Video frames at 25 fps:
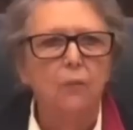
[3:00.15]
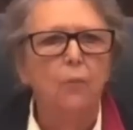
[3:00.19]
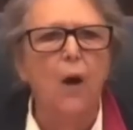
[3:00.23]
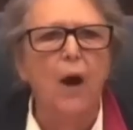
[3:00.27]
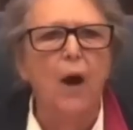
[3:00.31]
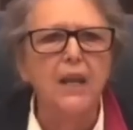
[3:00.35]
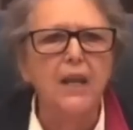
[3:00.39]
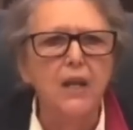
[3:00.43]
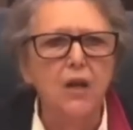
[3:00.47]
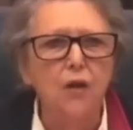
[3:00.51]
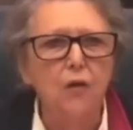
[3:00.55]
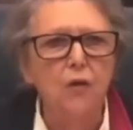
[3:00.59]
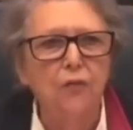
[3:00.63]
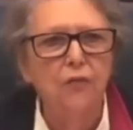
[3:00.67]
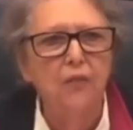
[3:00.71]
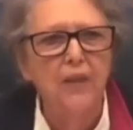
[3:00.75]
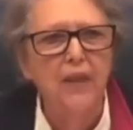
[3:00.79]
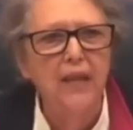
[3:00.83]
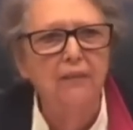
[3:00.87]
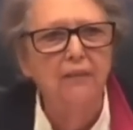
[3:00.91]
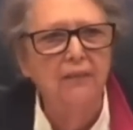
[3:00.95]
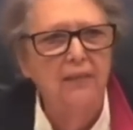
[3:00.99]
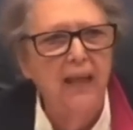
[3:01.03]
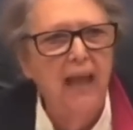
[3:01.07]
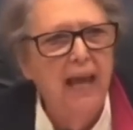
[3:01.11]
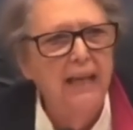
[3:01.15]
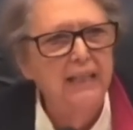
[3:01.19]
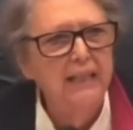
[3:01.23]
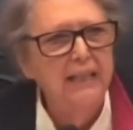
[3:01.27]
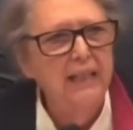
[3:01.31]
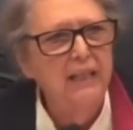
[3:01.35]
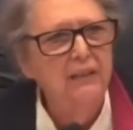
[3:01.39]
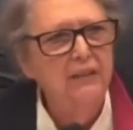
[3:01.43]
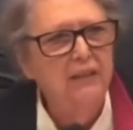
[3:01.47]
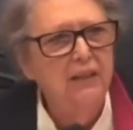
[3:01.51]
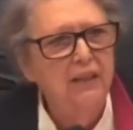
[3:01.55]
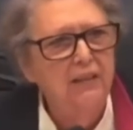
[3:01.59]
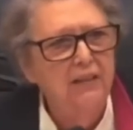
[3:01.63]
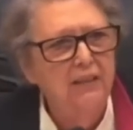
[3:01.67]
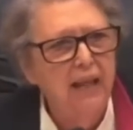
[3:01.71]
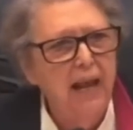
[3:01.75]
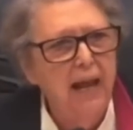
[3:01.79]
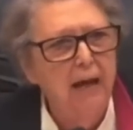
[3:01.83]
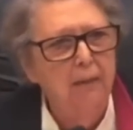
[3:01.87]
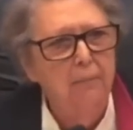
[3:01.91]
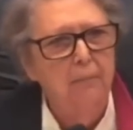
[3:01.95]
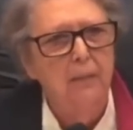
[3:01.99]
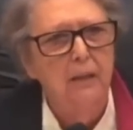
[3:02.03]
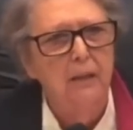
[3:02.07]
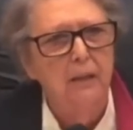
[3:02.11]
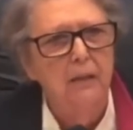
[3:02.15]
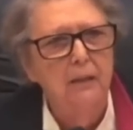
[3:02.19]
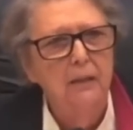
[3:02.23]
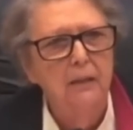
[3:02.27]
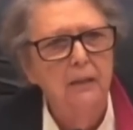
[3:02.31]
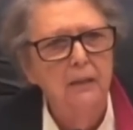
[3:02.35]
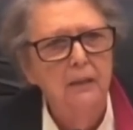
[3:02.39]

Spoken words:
What do you think that did to them?